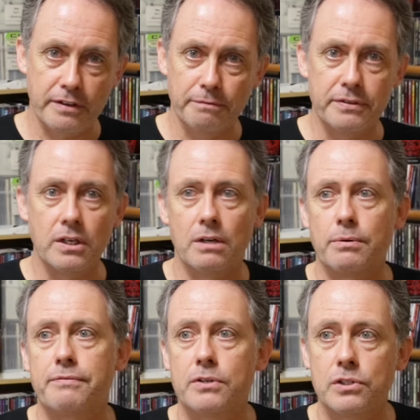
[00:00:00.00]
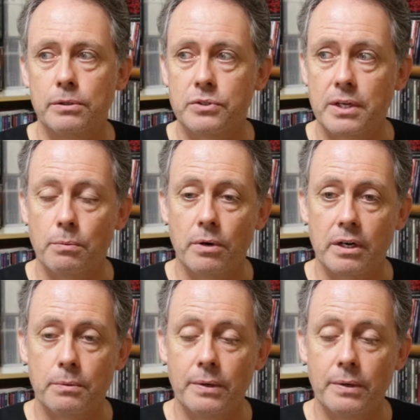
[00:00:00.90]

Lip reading: film photographers lose their work?